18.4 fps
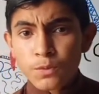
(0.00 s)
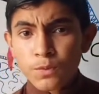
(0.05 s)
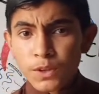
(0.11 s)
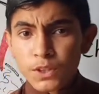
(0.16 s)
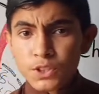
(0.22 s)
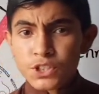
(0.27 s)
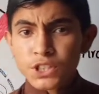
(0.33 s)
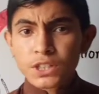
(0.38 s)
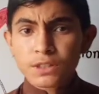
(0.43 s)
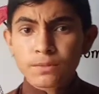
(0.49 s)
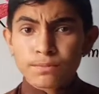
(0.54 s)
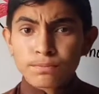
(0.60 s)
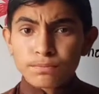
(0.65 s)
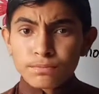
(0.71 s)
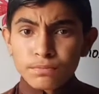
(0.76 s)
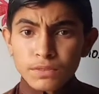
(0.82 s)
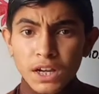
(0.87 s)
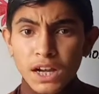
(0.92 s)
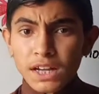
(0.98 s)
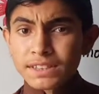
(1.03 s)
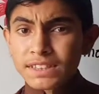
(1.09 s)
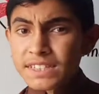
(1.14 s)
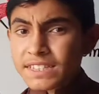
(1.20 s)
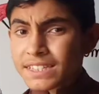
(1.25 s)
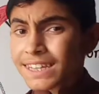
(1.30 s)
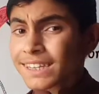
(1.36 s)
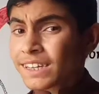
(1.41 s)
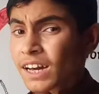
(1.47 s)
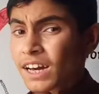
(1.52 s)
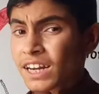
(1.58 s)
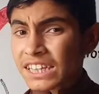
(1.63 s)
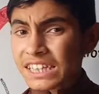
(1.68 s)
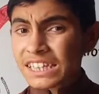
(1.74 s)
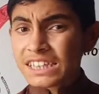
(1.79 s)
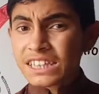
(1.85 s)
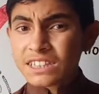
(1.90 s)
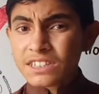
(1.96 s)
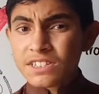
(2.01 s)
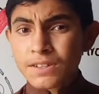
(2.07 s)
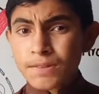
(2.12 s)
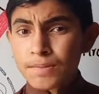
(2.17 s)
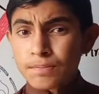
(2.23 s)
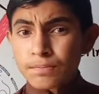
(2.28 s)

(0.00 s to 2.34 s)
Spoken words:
lecture on the cell organelles,